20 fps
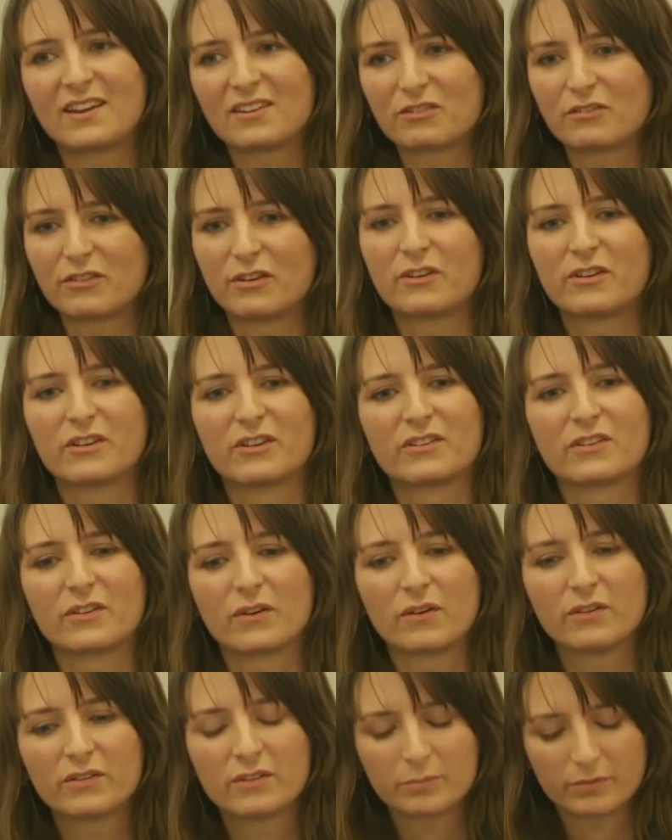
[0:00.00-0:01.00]
let's focus
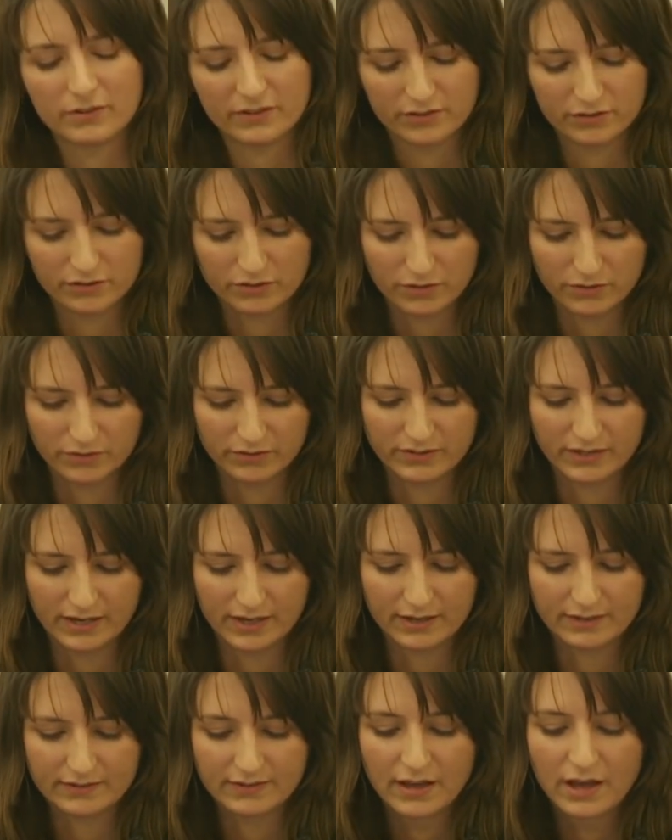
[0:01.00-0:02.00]
on the British
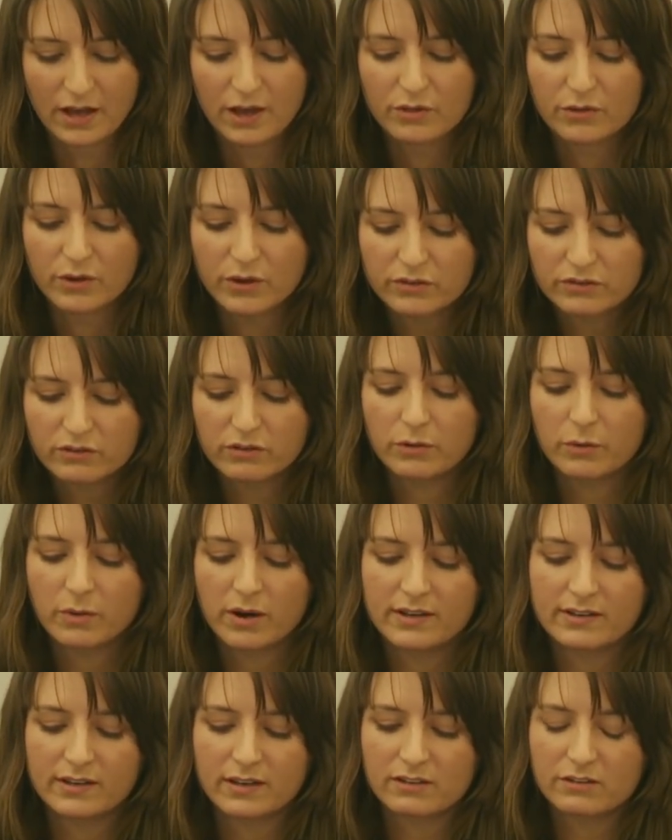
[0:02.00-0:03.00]
context, those who
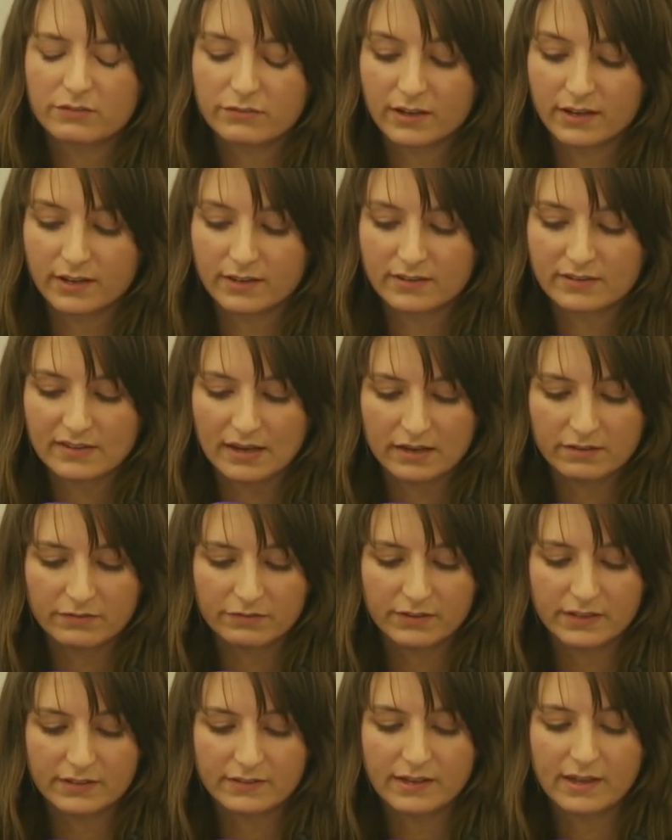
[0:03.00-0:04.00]
identify as
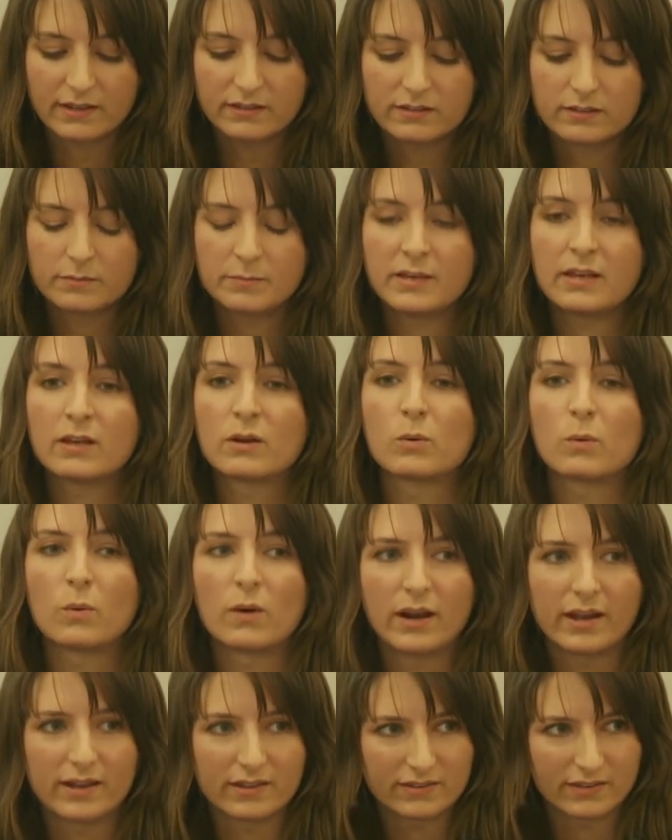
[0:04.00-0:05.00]
Salafi tend to be
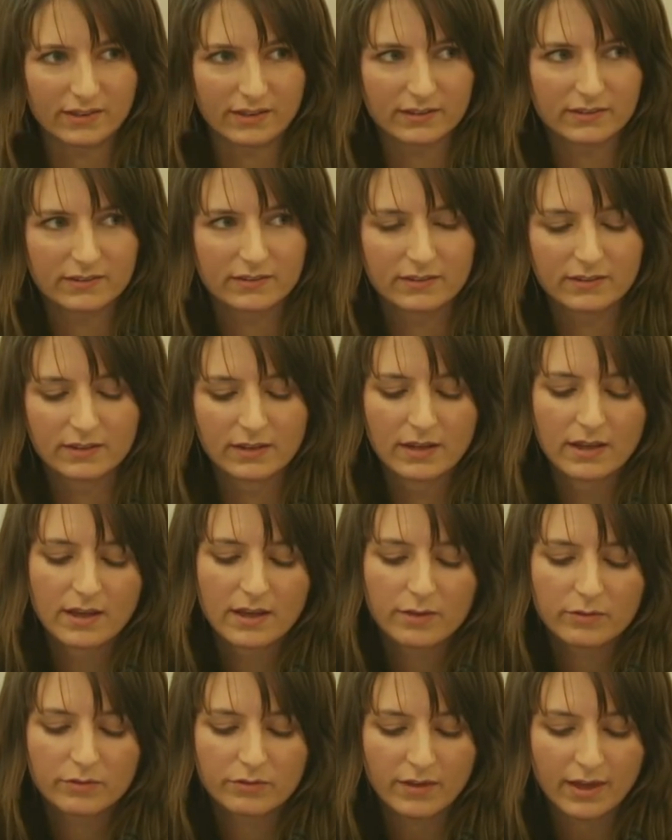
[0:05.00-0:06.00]
quietist.
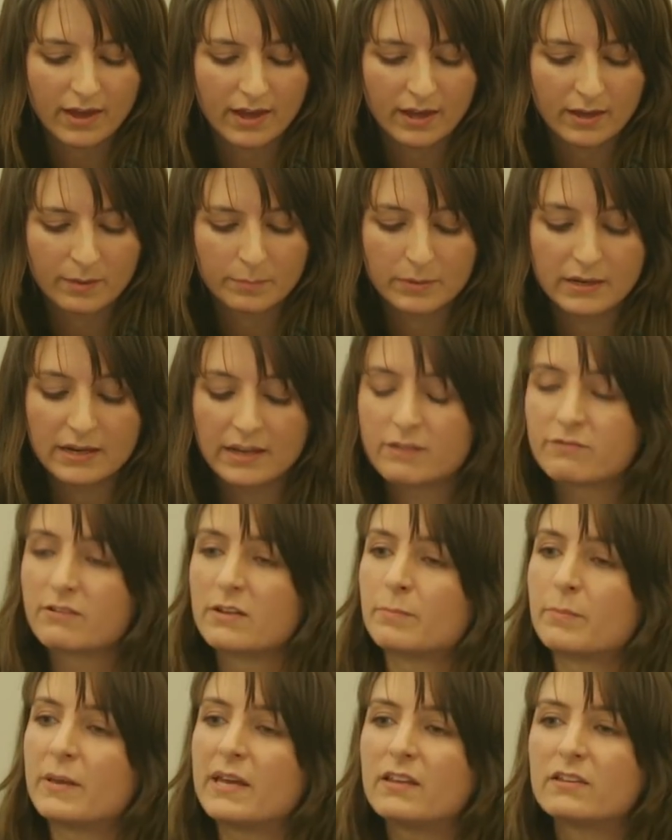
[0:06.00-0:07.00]
They believe
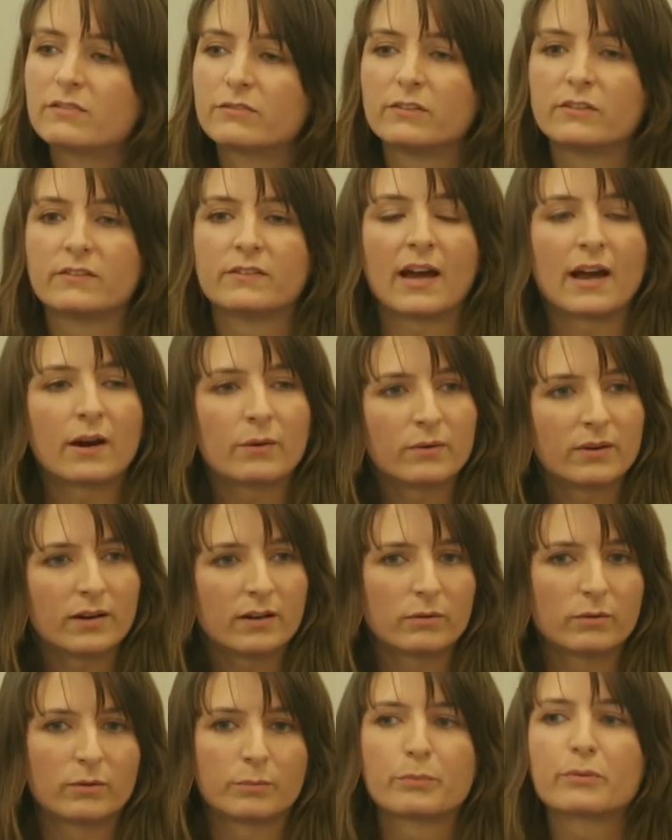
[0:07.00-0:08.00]
in peaceful
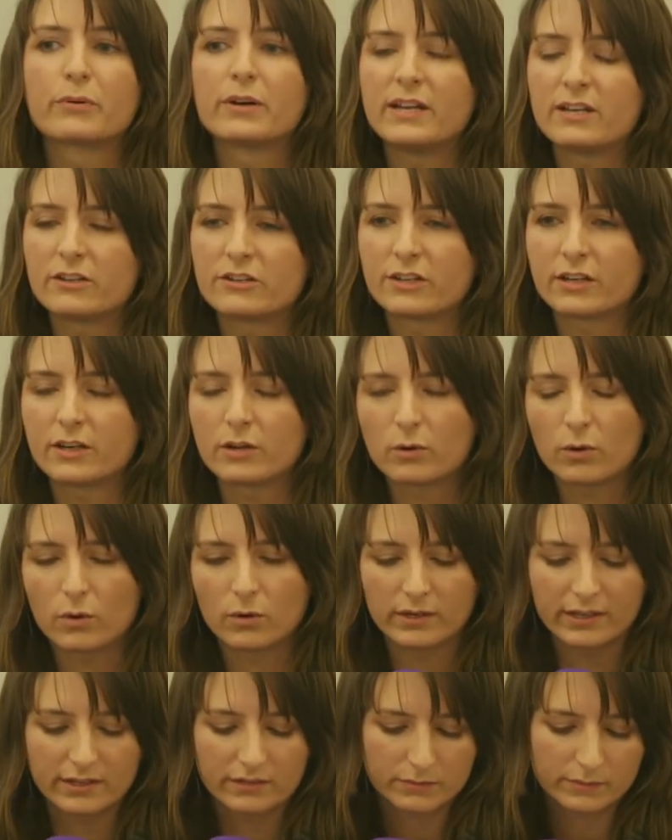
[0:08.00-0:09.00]
dawah, or preaching,
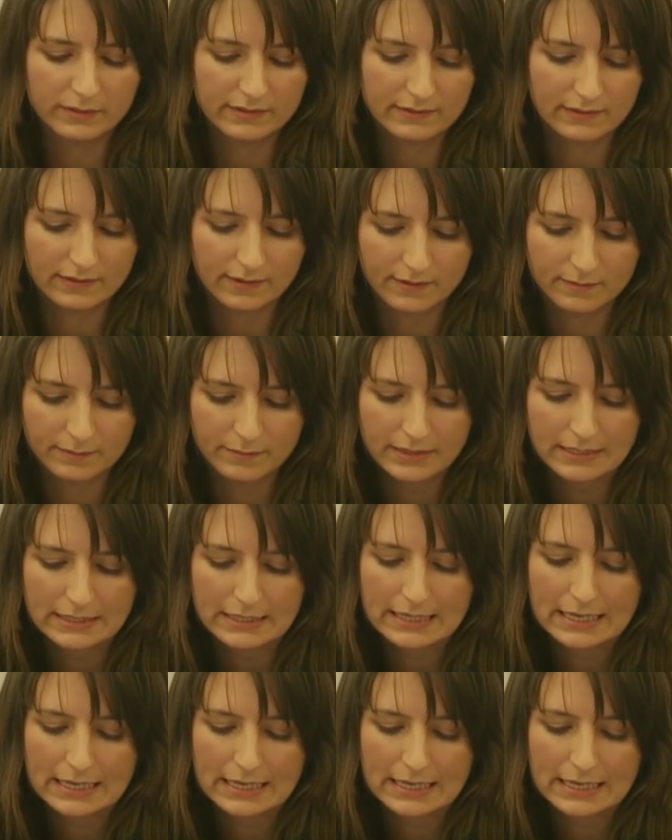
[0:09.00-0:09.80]
calling to Islam,